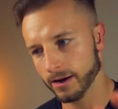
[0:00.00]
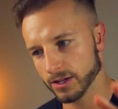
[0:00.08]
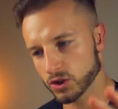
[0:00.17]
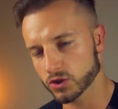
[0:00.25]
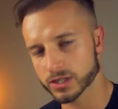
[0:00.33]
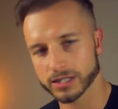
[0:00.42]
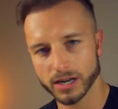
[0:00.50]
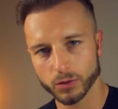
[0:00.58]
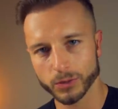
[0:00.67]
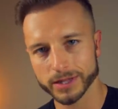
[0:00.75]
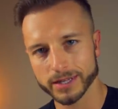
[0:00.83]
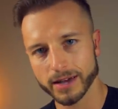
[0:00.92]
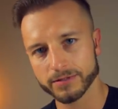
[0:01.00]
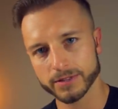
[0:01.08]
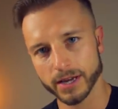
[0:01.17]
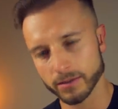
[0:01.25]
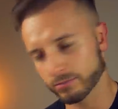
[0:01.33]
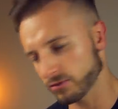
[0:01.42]
you start with the
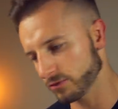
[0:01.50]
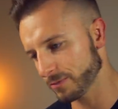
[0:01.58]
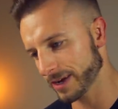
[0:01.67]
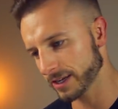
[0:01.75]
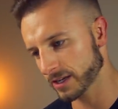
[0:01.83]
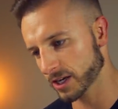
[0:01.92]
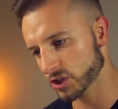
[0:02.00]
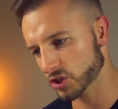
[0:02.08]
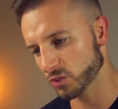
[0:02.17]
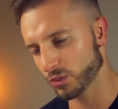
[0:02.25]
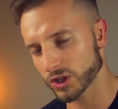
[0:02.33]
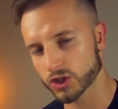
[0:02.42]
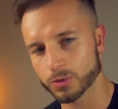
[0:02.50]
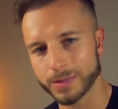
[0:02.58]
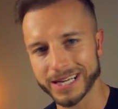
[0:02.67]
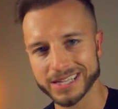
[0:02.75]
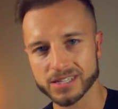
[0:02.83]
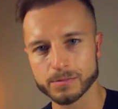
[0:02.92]
FDA approved medication, which
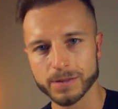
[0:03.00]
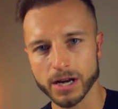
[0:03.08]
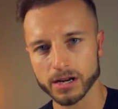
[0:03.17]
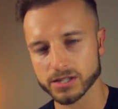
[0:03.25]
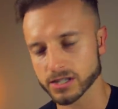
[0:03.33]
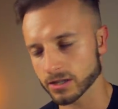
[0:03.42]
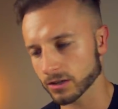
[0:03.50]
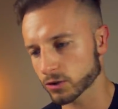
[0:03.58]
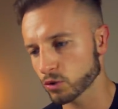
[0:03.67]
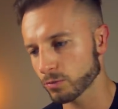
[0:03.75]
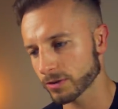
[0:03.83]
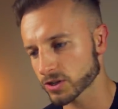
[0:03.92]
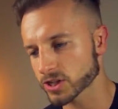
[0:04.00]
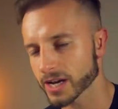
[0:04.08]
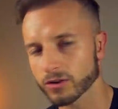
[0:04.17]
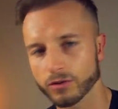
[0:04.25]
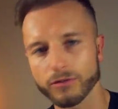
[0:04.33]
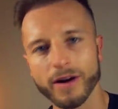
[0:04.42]
means minoxidil
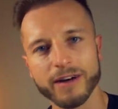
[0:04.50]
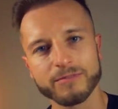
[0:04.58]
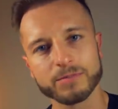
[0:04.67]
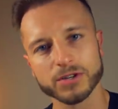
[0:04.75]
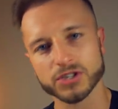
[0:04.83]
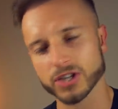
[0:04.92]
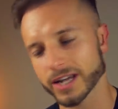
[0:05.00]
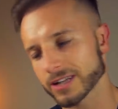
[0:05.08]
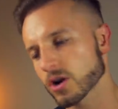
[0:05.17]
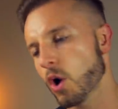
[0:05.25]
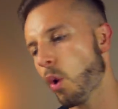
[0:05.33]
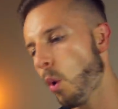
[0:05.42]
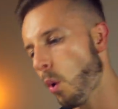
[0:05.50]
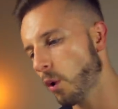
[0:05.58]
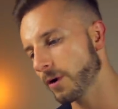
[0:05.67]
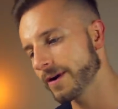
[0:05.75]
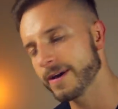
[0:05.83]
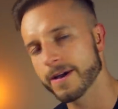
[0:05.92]
2% or 5%
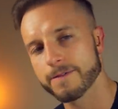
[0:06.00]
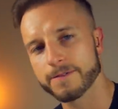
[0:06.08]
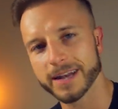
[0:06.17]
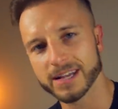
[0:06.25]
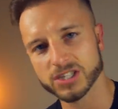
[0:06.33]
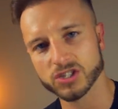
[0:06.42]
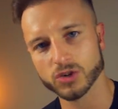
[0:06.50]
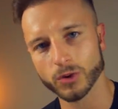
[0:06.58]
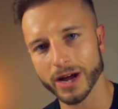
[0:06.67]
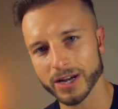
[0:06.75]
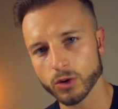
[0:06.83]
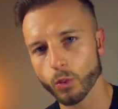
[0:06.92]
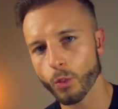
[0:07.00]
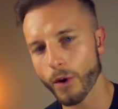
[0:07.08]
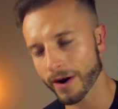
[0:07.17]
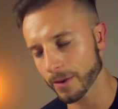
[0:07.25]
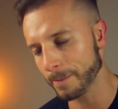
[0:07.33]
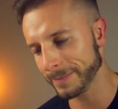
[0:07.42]
or finasteride
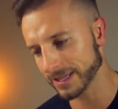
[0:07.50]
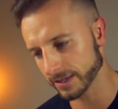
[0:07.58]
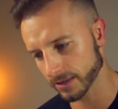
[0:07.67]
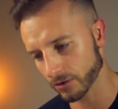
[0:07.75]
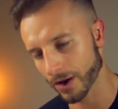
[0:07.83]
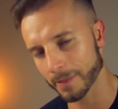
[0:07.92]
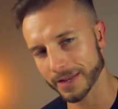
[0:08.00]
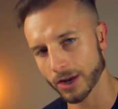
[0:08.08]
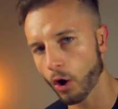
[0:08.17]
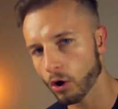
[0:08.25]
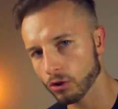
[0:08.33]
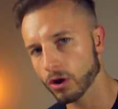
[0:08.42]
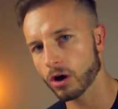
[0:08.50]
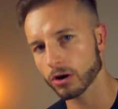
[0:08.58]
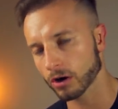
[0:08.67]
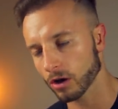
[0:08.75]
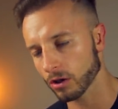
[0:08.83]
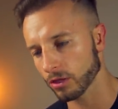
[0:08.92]
1 milligram. And hold
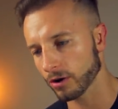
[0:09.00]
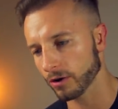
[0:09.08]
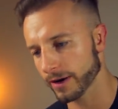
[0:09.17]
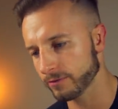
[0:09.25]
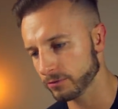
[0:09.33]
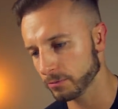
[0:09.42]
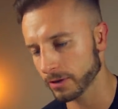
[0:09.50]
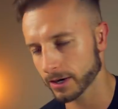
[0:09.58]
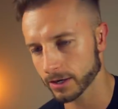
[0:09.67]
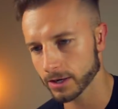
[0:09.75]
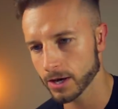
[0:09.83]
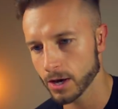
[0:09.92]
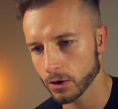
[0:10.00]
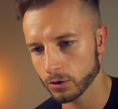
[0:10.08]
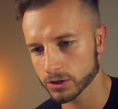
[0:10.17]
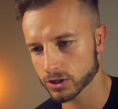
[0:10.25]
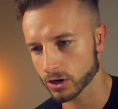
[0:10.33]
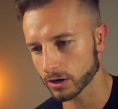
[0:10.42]
on everybody who
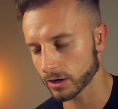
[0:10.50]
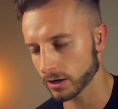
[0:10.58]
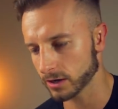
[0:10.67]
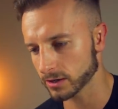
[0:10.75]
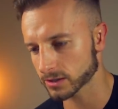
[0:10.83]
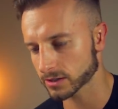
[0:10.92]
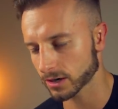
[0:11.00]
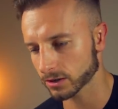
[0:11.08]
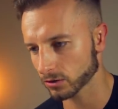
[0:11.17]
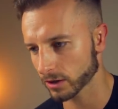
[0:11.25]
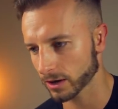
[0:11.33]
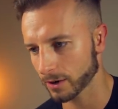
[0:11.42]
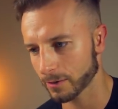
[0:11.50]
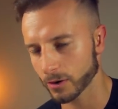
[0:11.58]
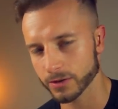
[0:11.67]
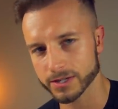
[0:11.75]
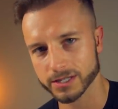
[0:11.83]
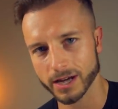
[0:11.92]
is gonna start talking about
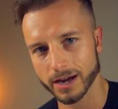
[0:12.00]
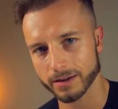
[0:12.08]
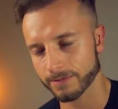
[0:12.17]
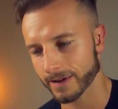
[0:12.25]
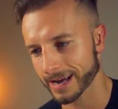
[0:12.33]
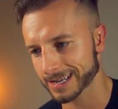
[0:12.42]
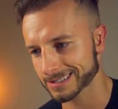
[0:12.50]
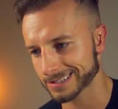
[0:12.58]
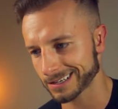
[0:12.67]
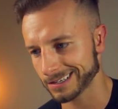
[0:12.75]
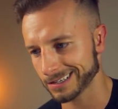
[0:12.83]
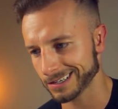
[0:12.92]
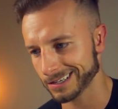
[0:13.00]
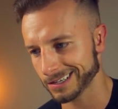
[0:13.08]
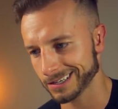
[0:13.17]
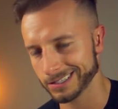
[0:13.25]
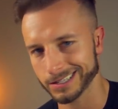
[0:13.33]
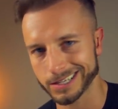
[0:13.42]
the side effects and
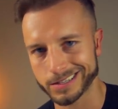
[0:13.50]
the